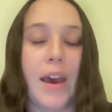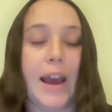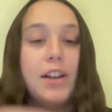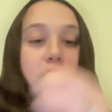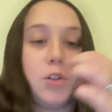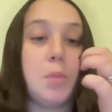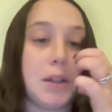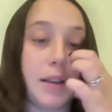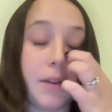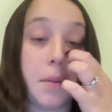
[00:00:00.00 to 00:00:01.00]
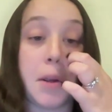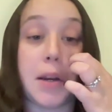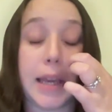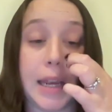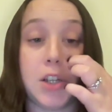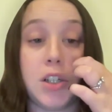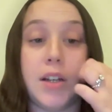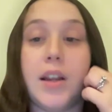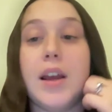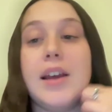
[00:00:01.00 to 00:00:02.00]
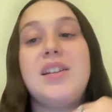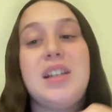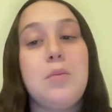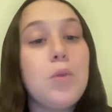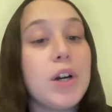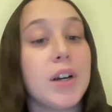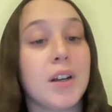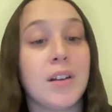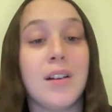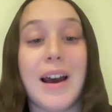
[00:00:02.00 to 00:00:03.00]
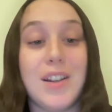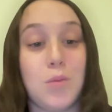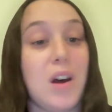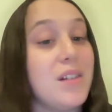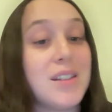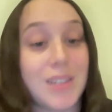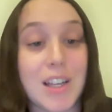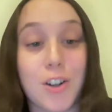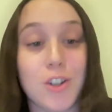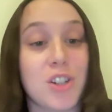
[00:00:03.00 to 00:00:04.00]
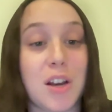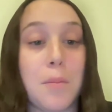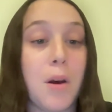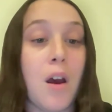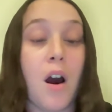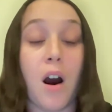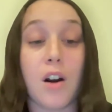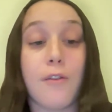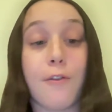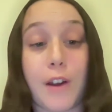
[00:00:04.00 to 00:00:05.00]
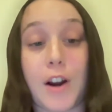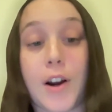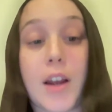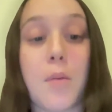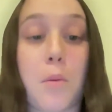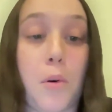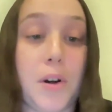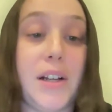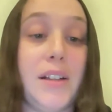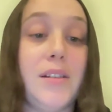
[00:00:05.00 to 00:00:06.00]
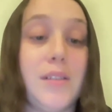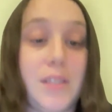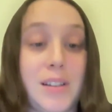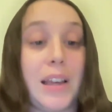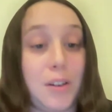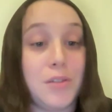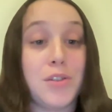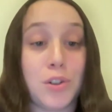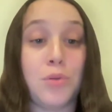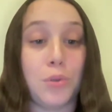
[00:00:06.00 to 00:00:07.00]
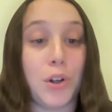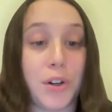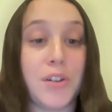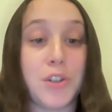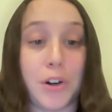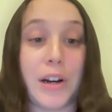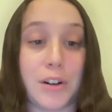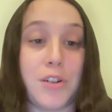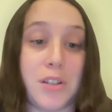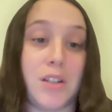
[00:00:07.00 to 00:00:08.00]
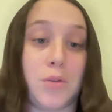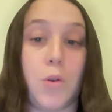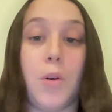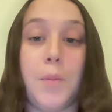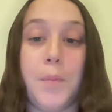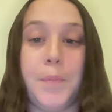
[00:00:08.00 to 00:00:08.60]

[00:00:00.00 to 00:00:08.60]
I do believe communication and teamwork, as well as leadership, are very important skills to learn during nursing school.